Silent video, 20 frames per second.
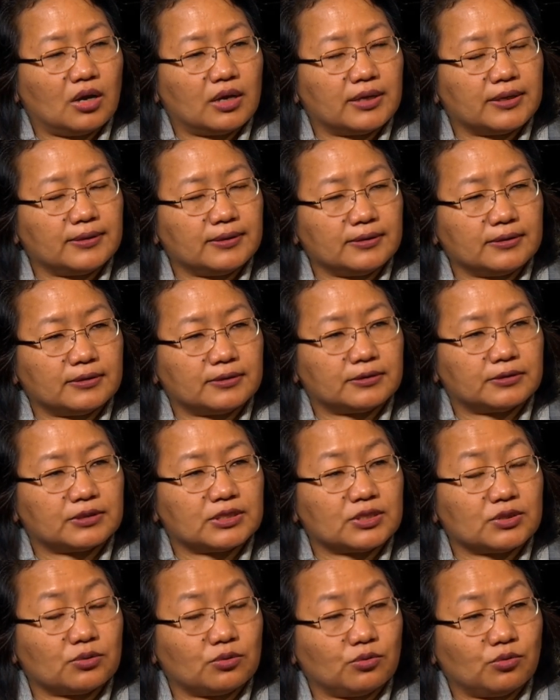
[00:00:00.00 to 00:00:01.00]
Yeah.
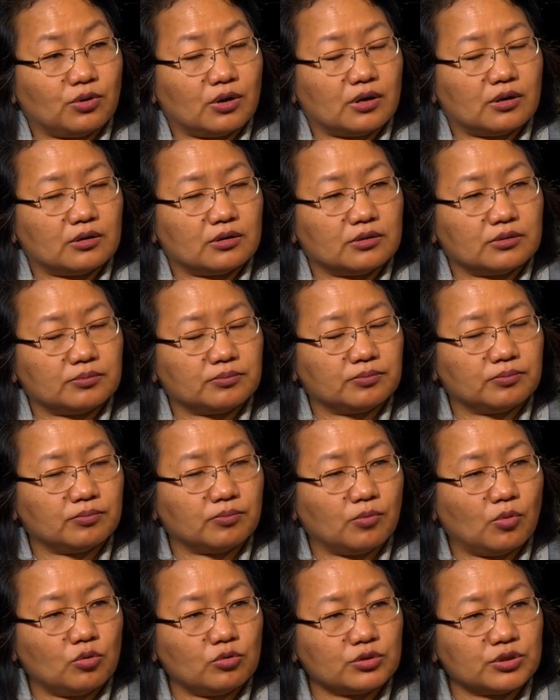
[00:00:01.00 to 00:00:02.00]
So
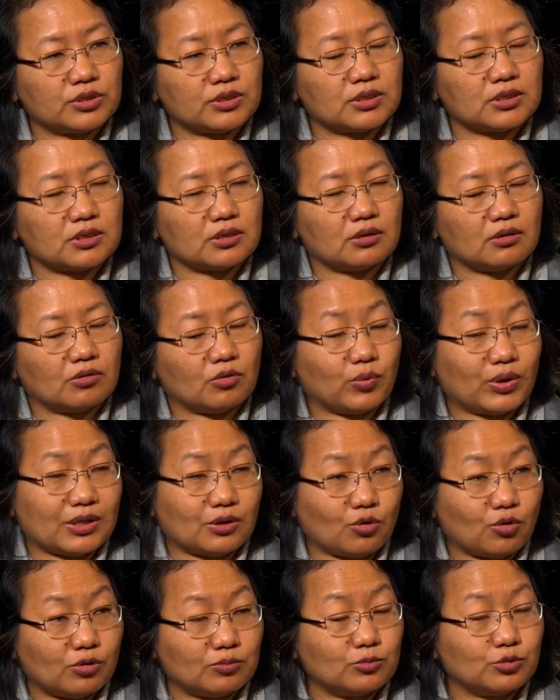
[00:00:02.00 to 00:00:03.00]

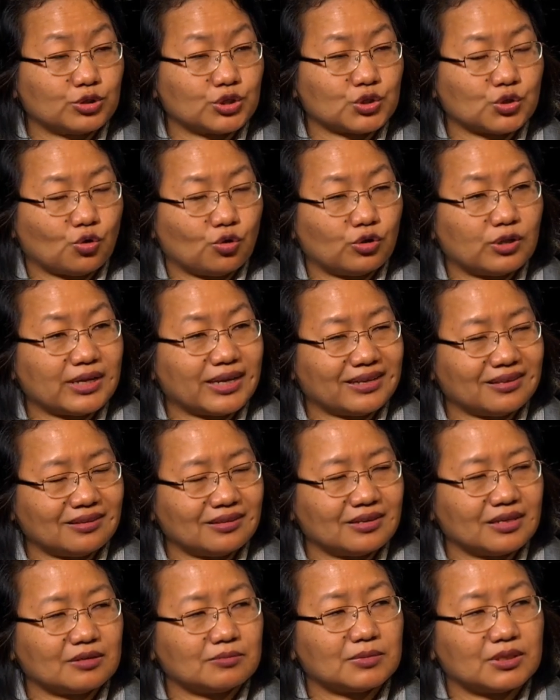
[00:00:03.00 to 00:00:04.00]
almost all
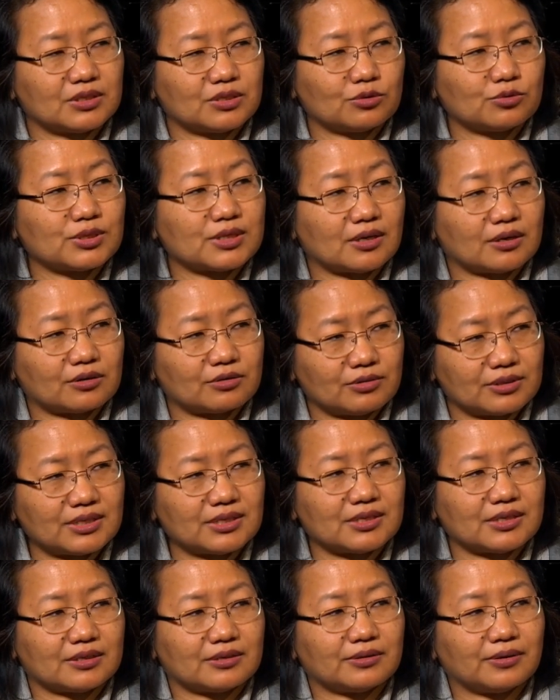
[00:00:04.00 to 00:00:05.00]
ethnic Mizos are
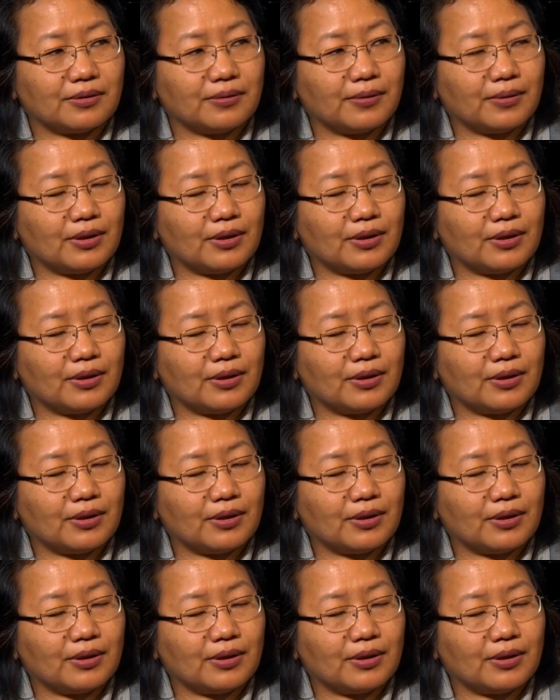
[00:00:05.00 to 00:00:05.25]
Christian.